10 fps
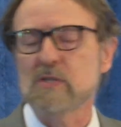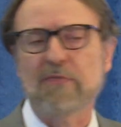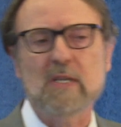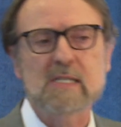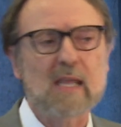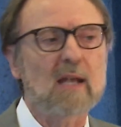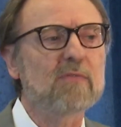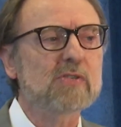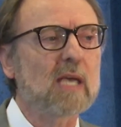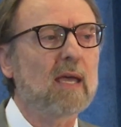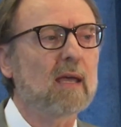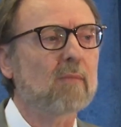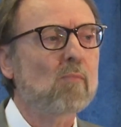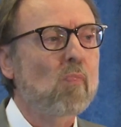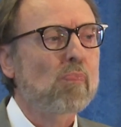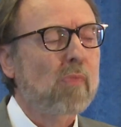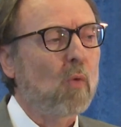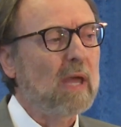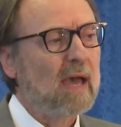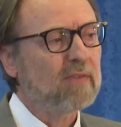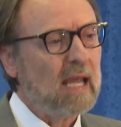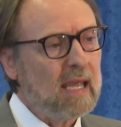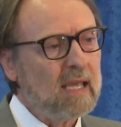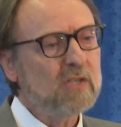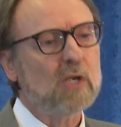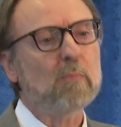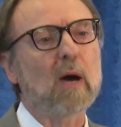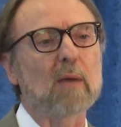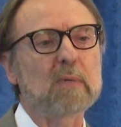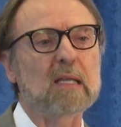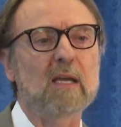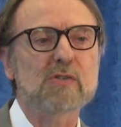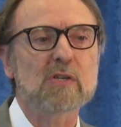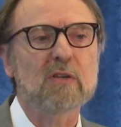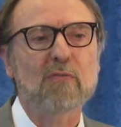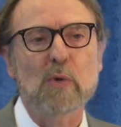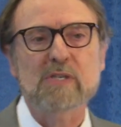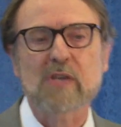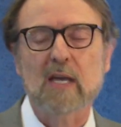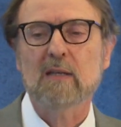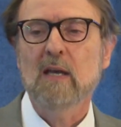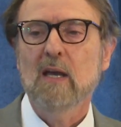If instead of saying we have an aging population, if we said